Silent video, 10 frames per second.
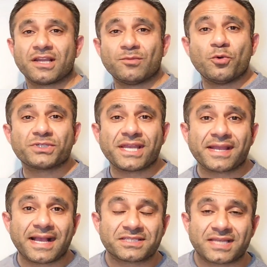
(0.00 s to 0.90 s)
Now, I'm always
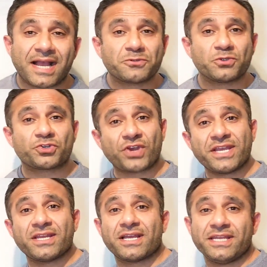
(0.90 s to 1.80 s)
getting asked how to
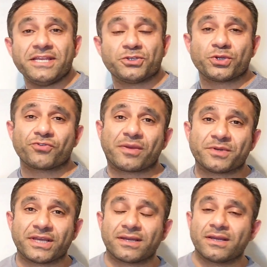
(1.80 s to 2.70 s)
train and eat during
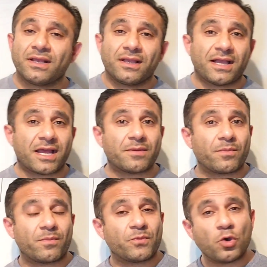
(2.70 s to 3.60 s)
Ramadan,
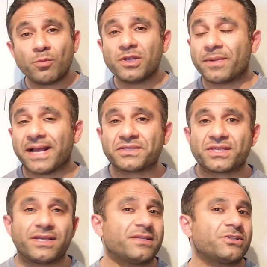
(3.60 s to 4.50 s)
and normally my
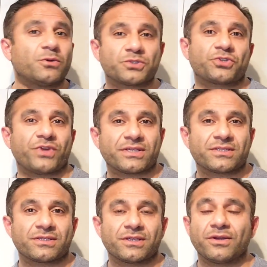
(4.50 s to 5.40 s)
answer is don't
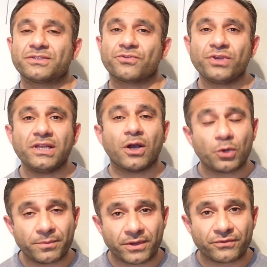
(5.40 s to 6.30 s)
stress. You know, it's a really
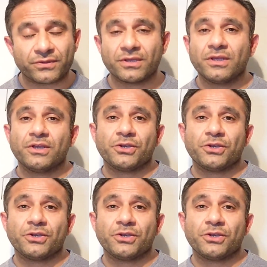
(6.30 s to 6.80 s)
holy month.